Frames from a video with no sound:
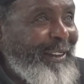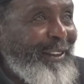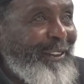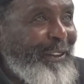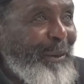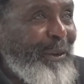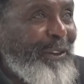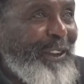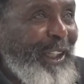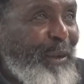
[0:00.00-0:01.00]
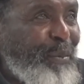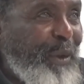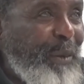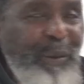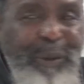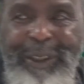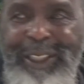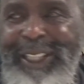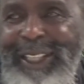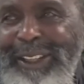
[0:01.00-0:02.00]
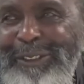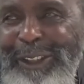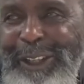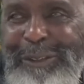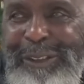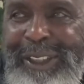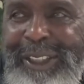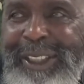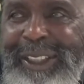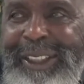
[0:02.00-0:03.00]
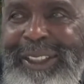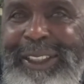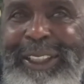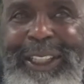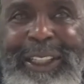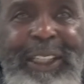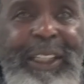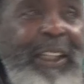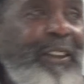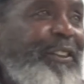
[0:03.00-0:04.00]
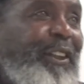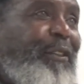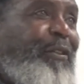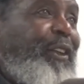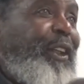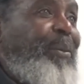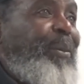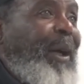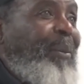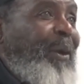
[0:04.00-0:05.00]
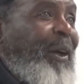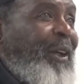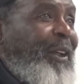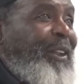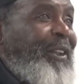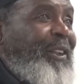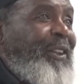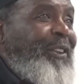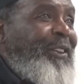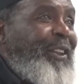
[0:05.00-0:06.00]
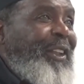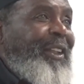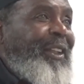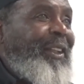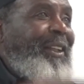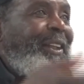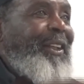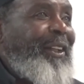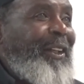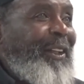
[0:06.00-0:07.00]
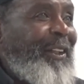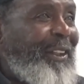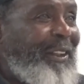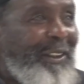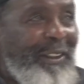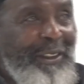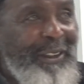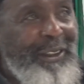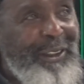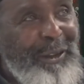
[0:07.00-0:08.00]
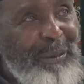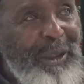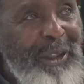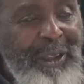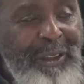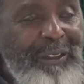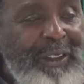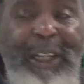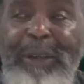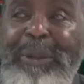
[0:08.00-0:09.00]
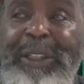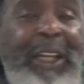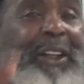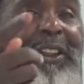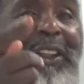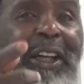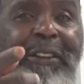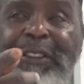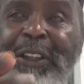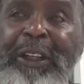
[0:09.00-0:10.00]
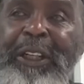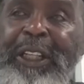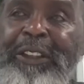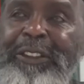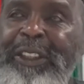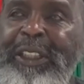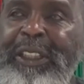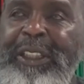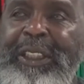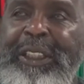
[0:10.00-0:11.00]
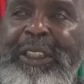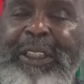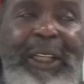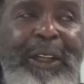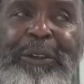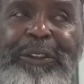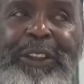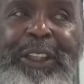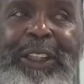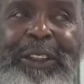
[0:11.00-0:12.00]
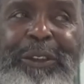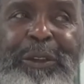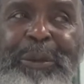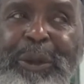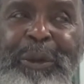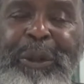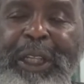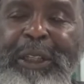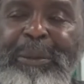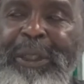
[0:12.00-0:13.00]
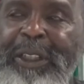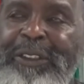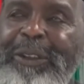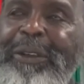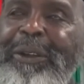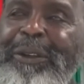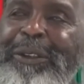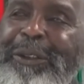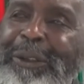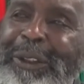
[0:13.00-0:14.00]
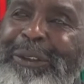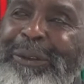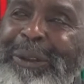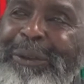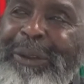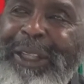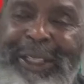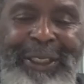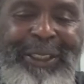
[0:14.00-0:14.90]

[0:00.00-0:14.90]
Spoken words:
some of the same people they have a conference, they send for hip hop artists and other Americans. I'll be down to Daftar and I see, I don't say nothing to them a whole lot, but I say, oh, you're going to Iran.